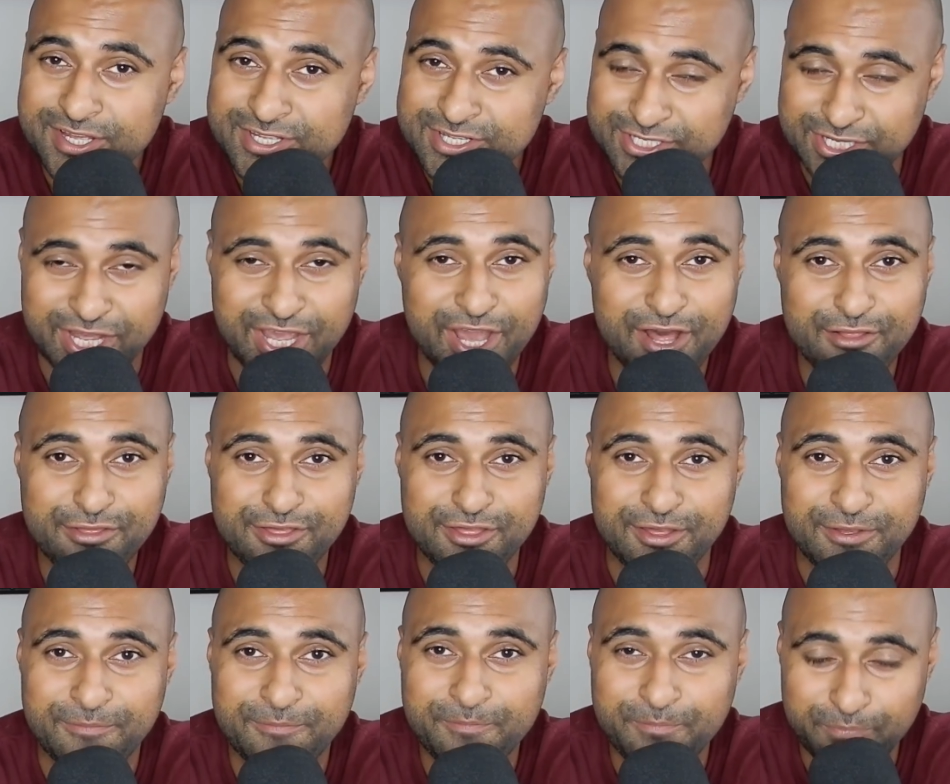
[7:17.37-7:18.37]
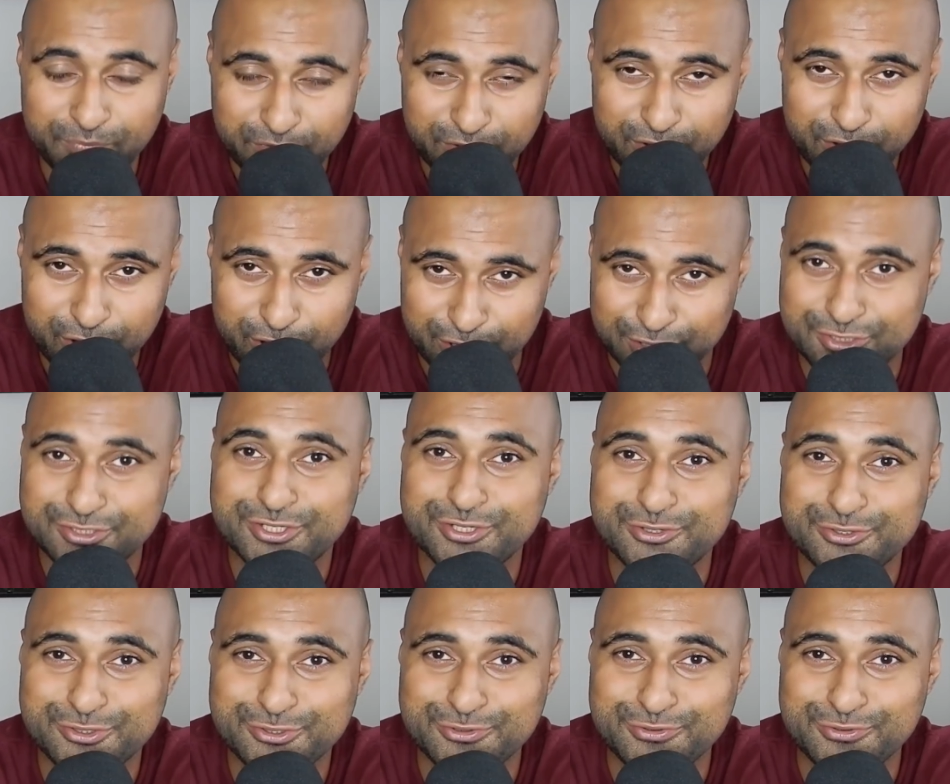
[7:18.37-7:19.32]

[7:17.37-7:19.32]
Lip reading: stay healthy, and I'll see you